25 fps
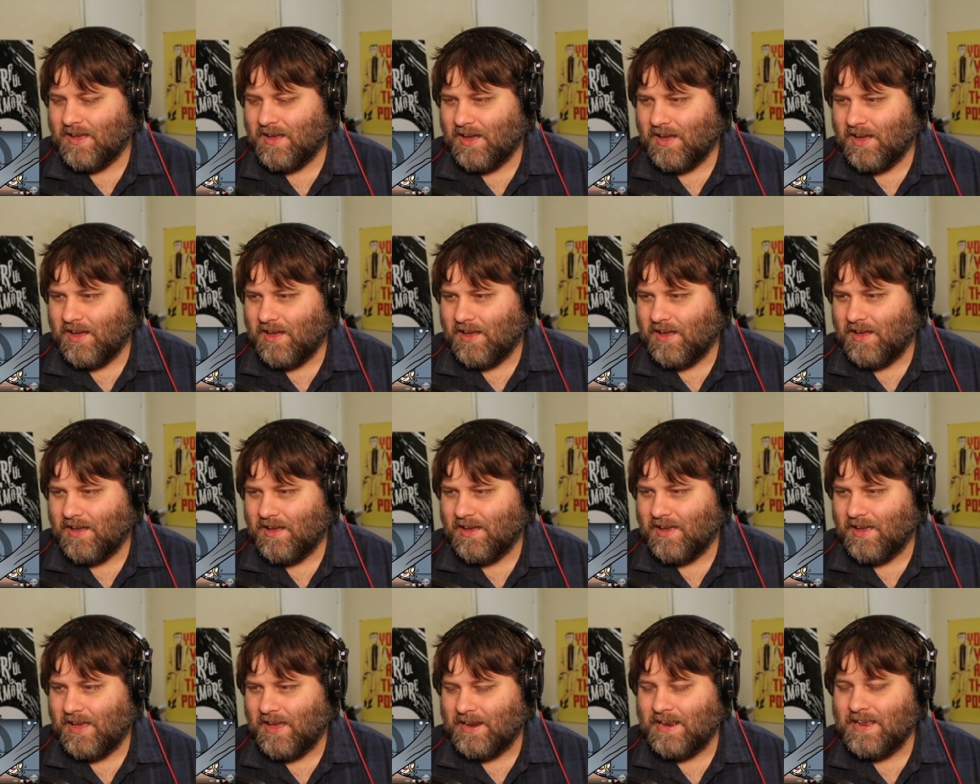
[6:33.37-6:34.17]
Uh,
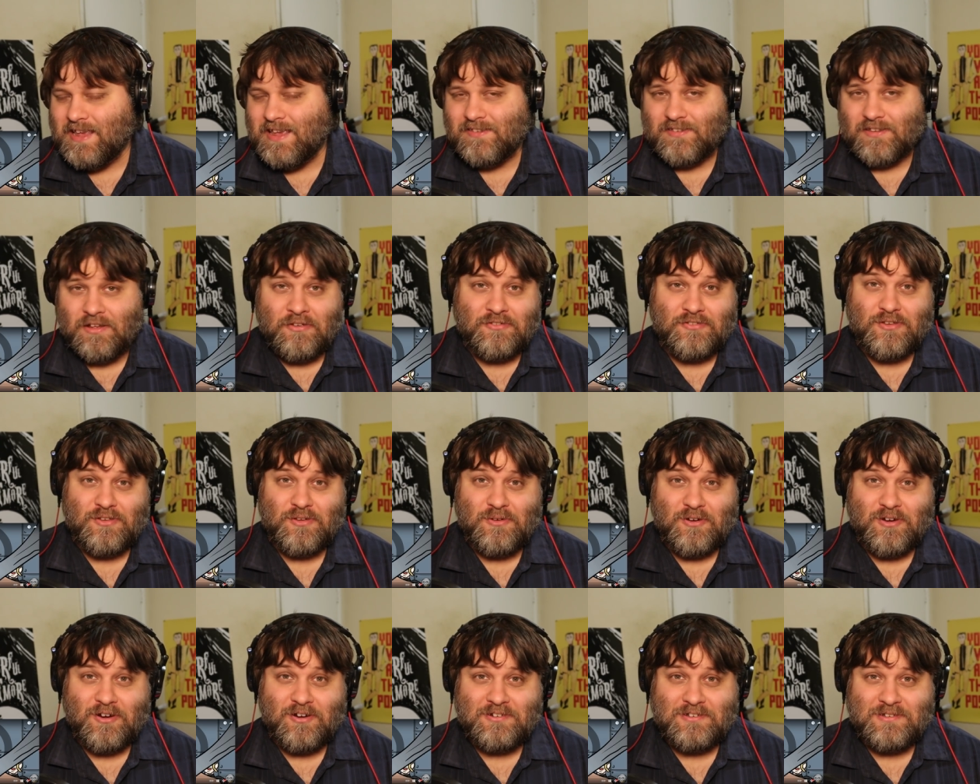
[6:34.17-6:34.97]
and he is also
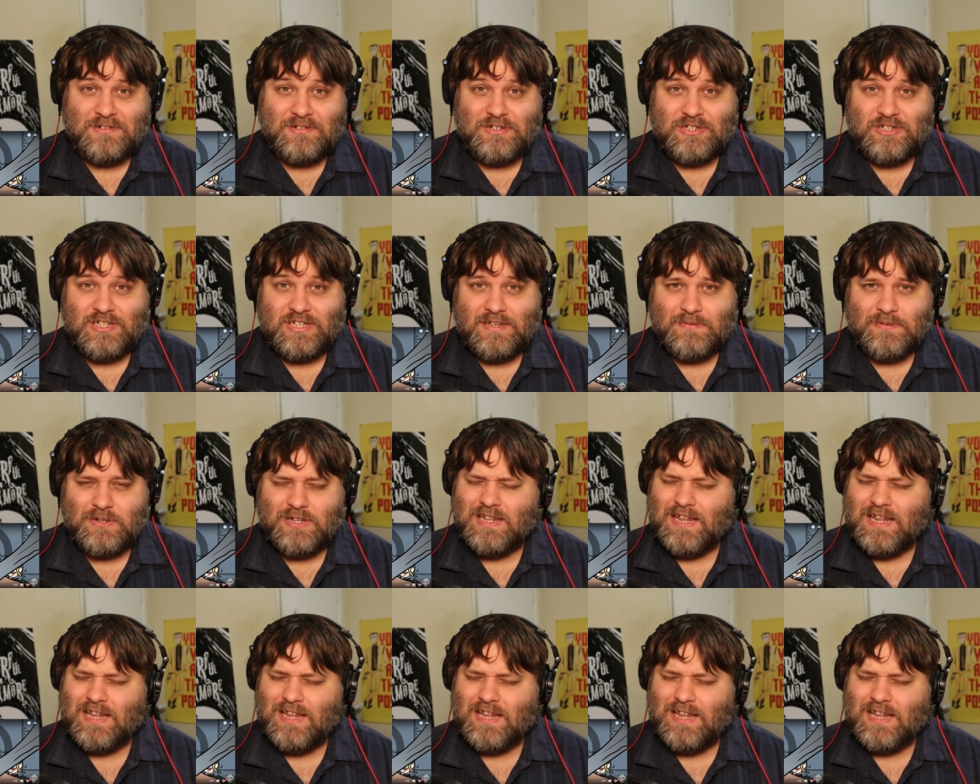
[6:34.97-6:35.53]
cartoonishly evil.